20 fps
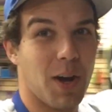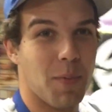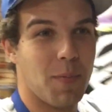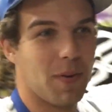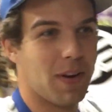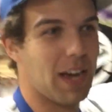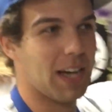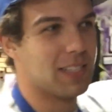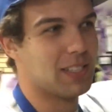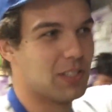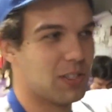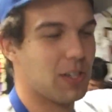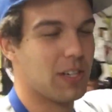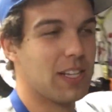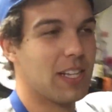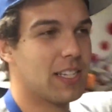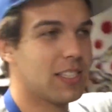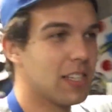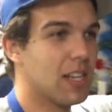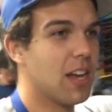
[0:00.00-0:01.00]
I hope you guys enjoyed
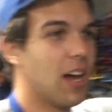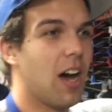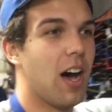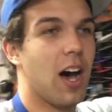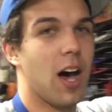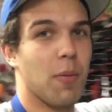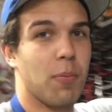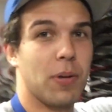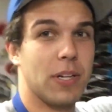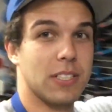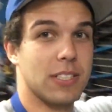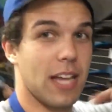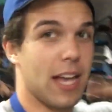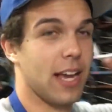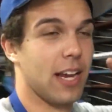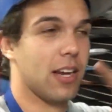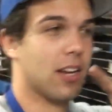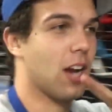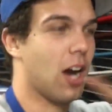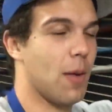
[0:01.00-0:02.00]
this. Uh, please
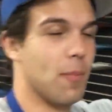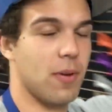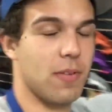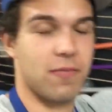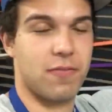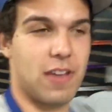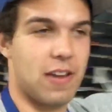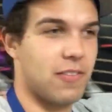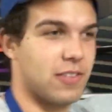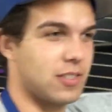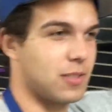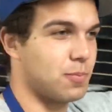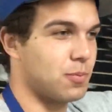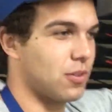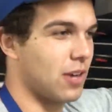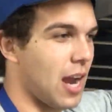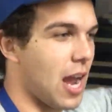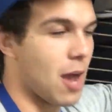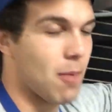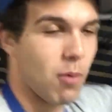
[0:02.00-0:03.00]
like, comment, favorite,
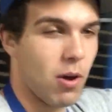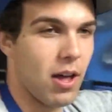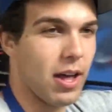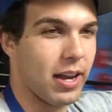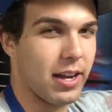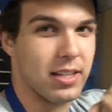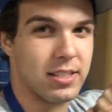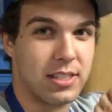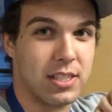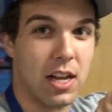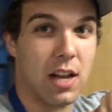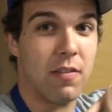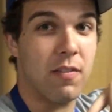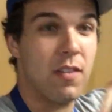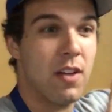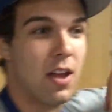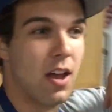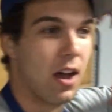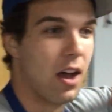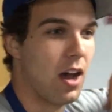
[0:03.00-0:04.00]
subscribe, all that good stuff.
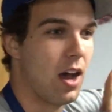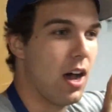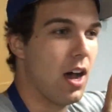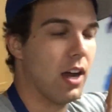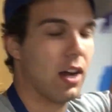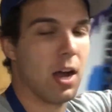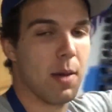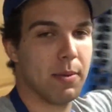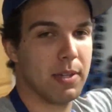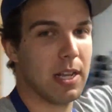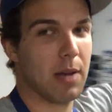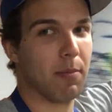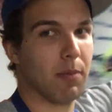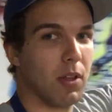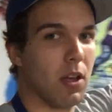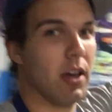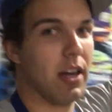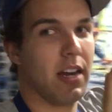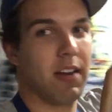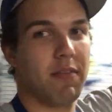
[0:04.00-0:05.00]
Uh, comment down
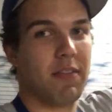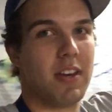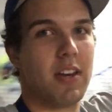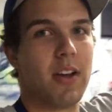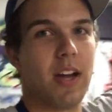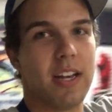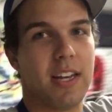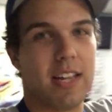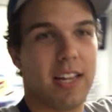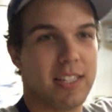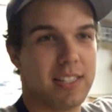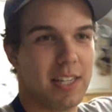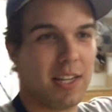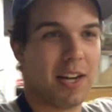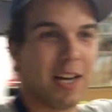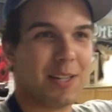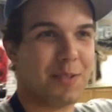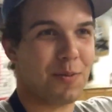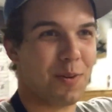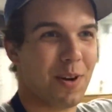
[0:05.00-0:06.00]
below any video ideas that you
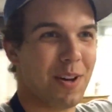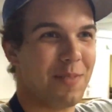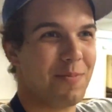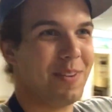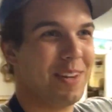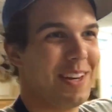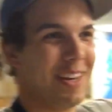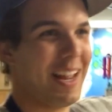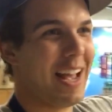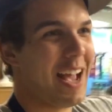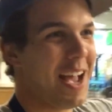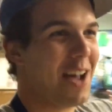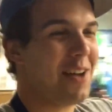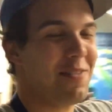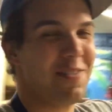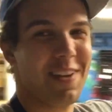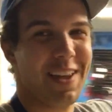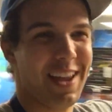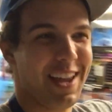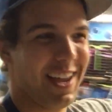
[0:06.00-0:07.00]
guys want me to
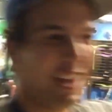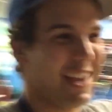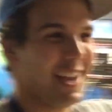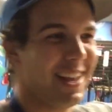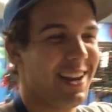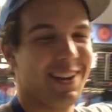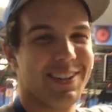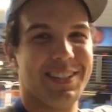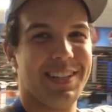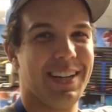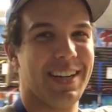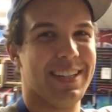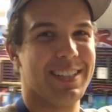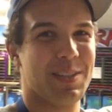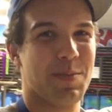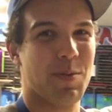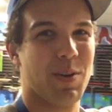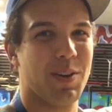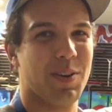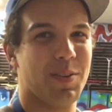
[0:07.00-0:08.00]
have, and I'll see you guys
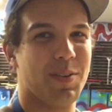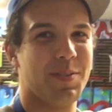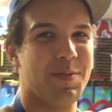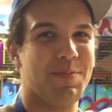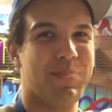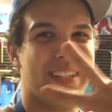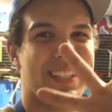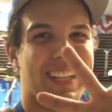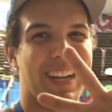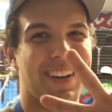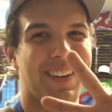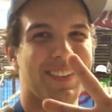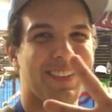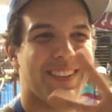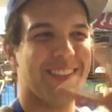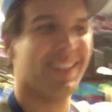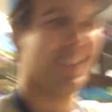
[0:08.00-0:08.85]
tomorrow. Peace out.